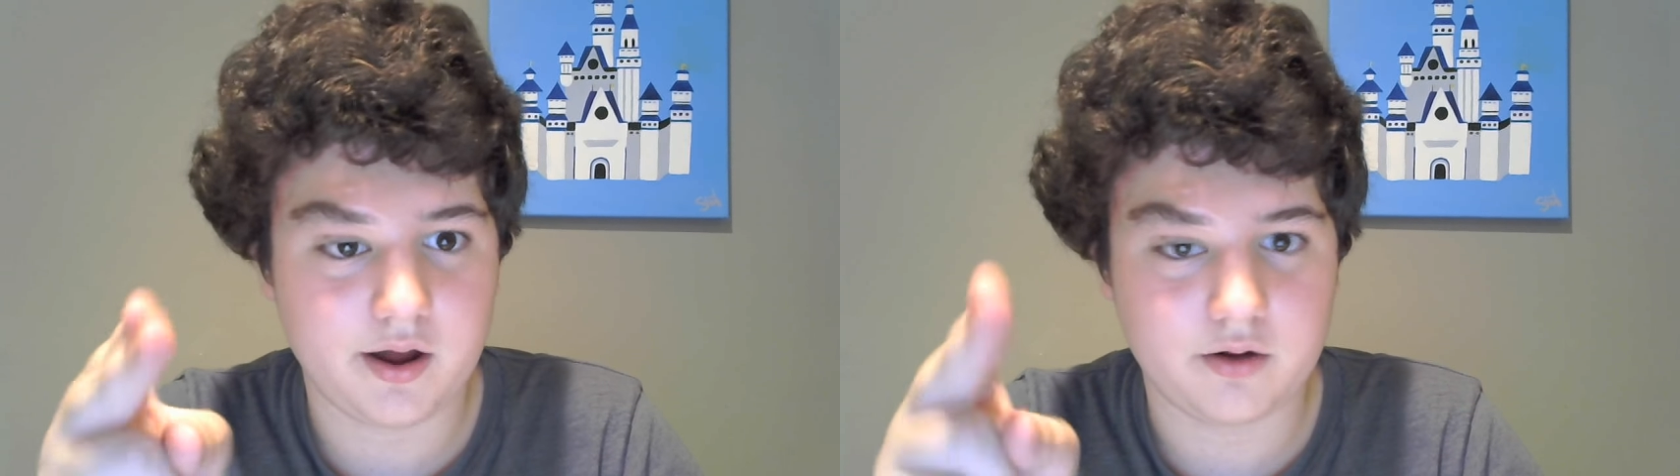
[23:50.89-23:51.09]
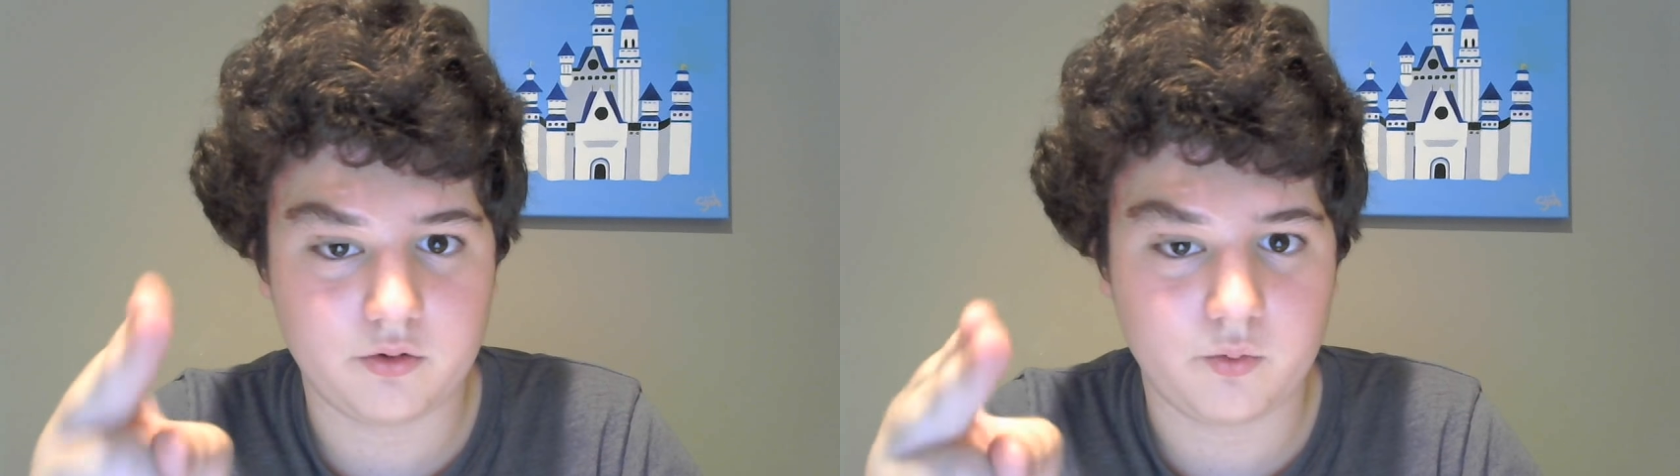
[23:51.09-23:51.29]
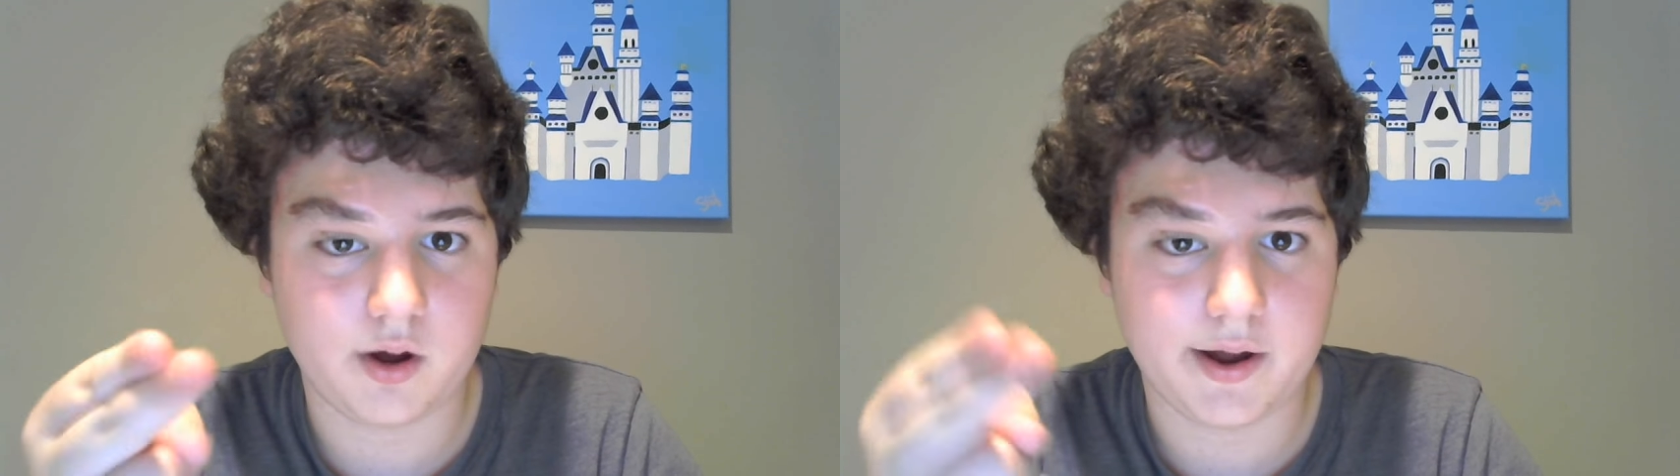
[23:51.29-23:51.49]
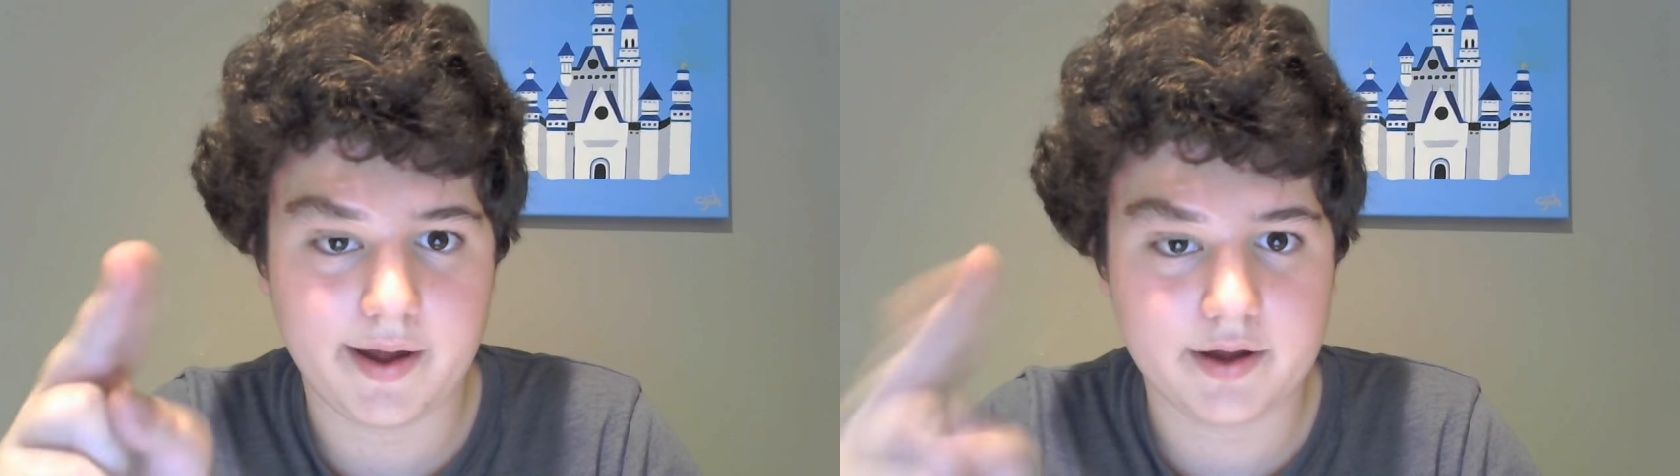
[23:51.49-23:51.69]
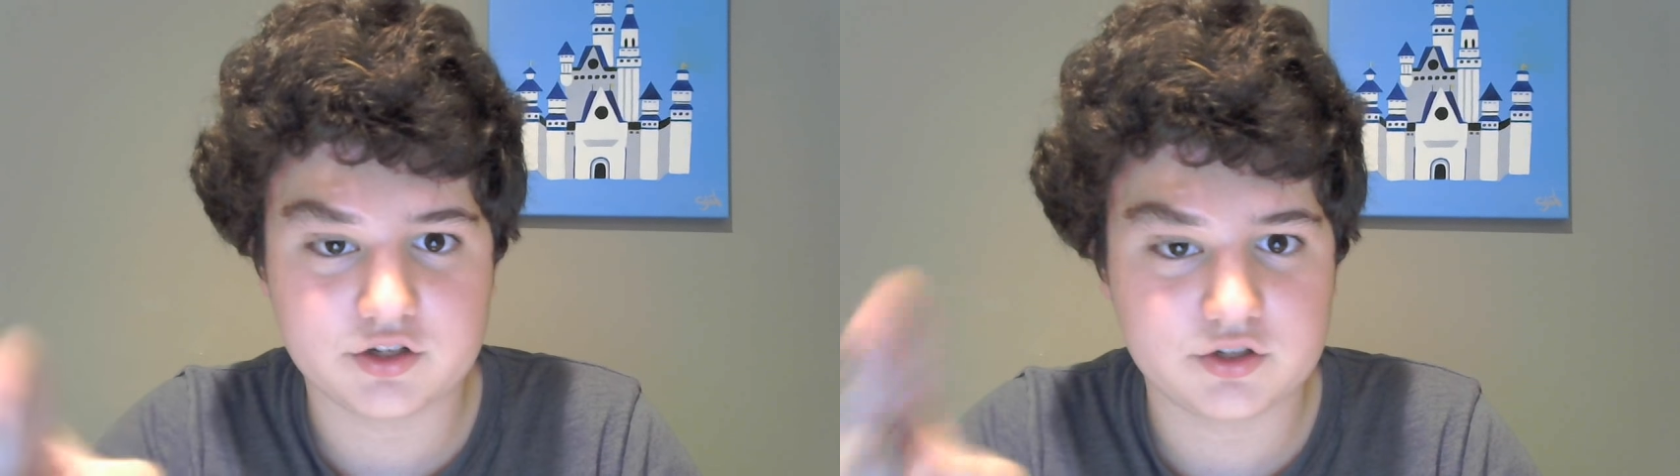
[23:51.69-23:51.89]
I don't know why.
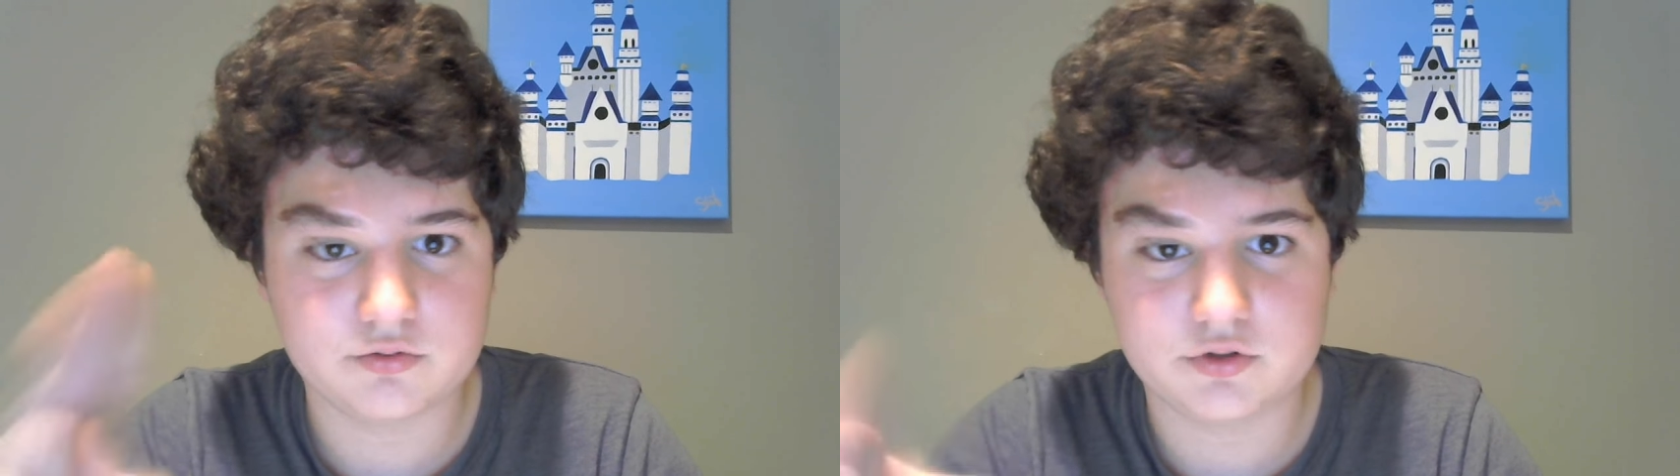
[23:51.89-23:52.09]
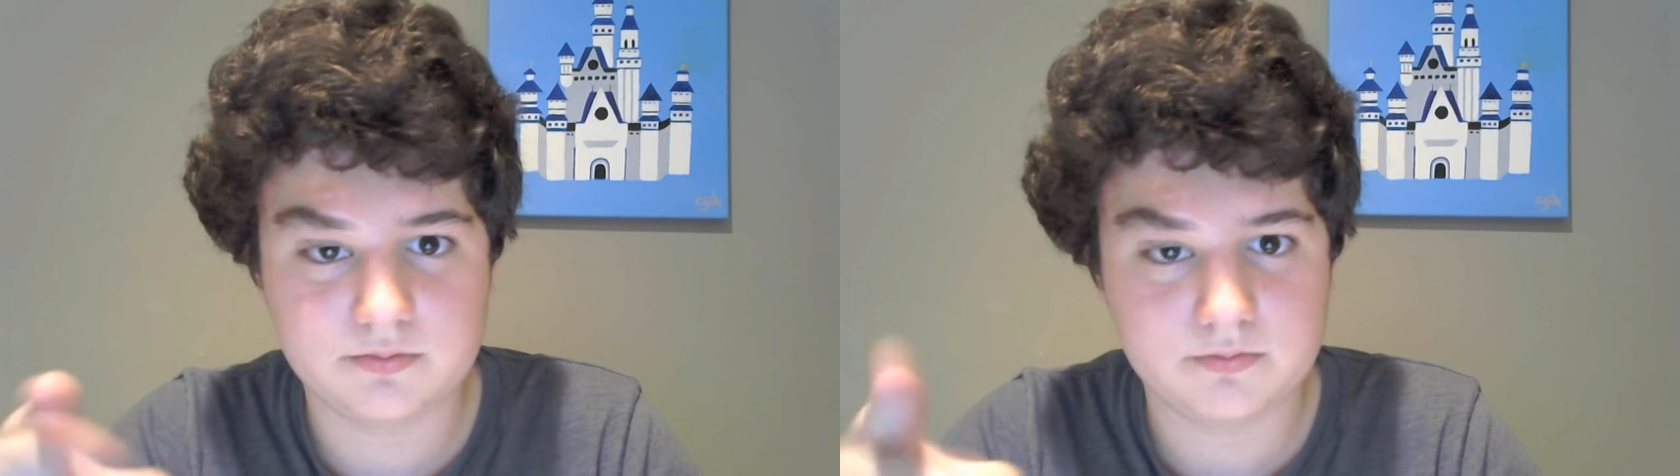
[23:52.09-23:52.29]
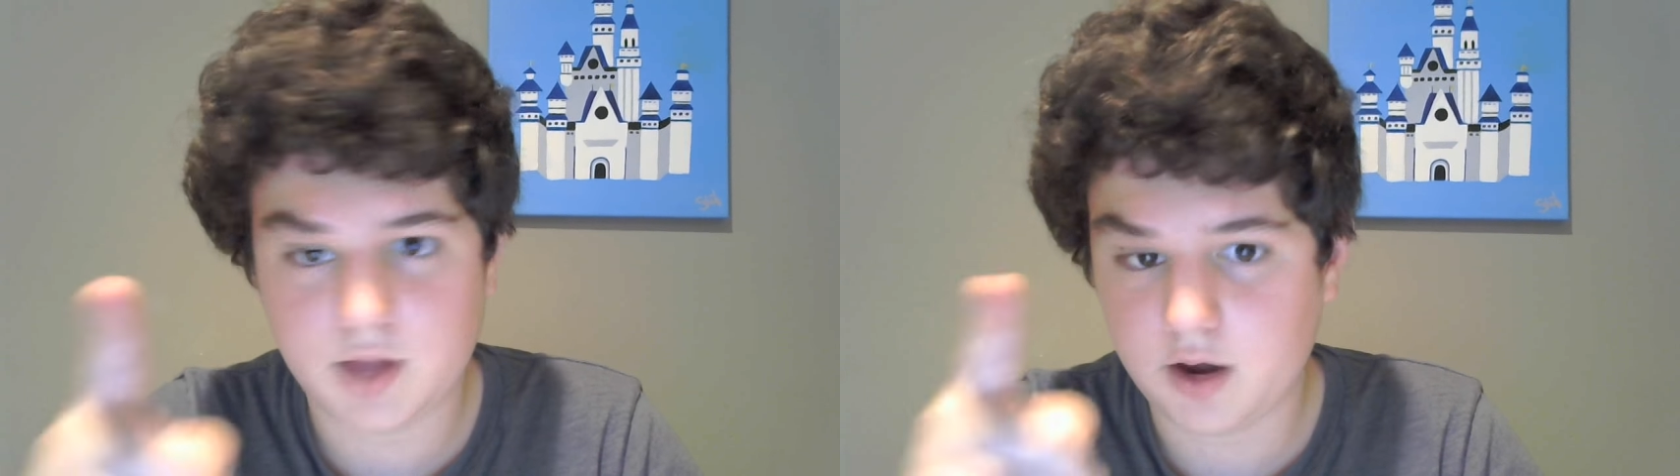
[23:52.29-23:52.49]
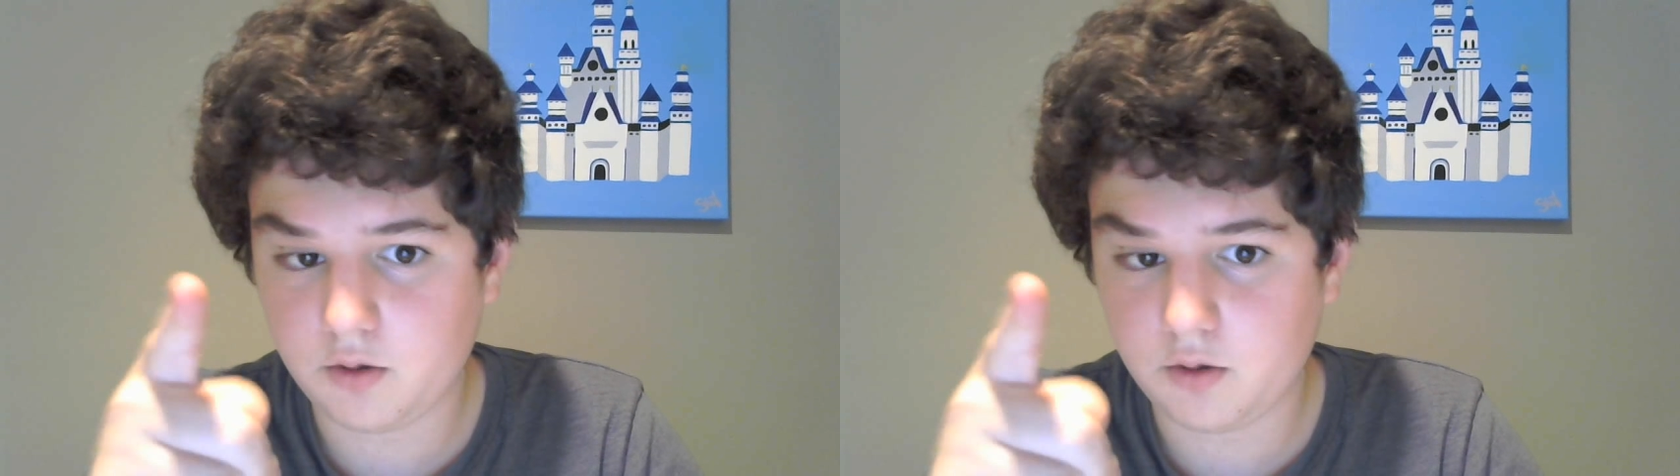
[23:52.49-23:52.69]
I don't